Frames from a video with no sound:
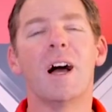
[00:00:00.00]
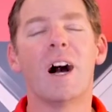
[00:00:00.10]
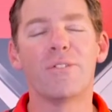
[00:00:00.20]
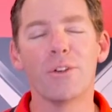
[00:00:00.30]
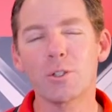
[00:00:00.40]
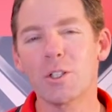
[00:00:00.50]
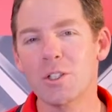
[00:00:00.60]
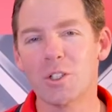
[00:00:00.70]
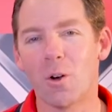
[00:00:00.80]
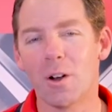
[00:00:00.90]
A filter
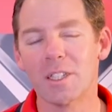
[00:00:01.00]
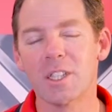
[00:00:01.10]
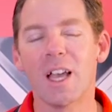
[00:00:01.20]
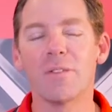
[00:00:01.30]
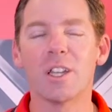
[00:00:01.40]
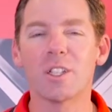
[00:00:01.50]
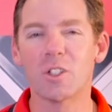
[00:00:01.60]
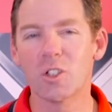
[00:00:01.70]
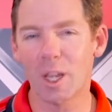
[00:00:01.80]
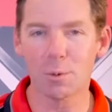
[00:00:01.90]
designed to have an
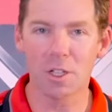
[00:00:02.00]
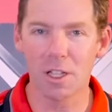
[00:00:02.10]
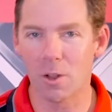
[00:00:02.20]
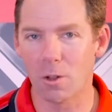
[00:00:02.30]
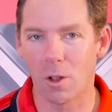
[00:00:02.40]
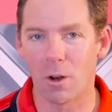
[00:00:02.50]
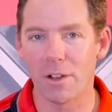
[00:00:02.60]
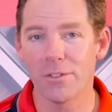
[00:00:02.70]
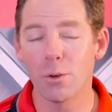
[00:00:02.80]
exceptionally long life